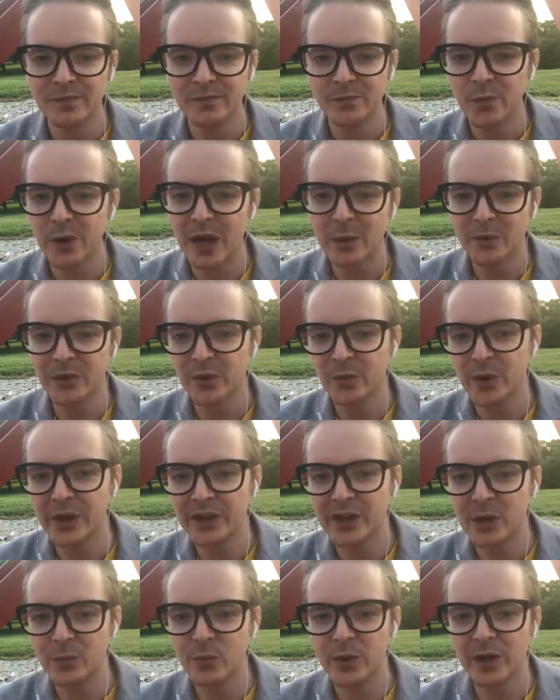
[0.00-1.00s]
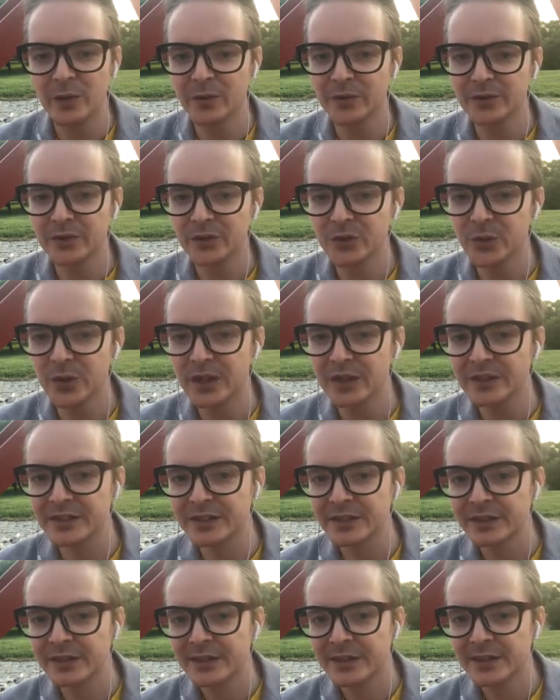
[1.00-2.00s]
when I'm going to wake up, what I'm going to do next.
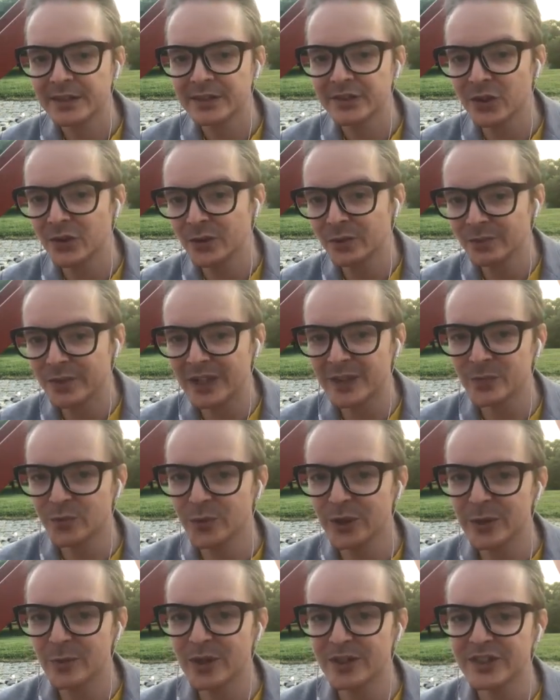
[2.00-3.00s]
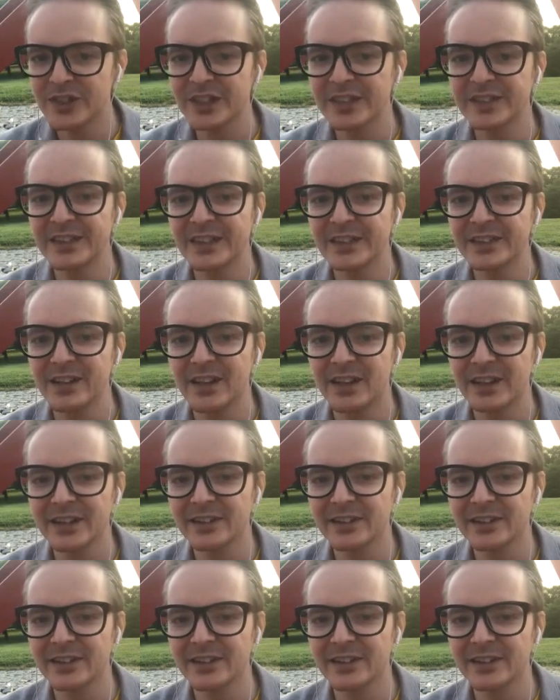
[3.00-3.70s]
So that's pretty much it. That's like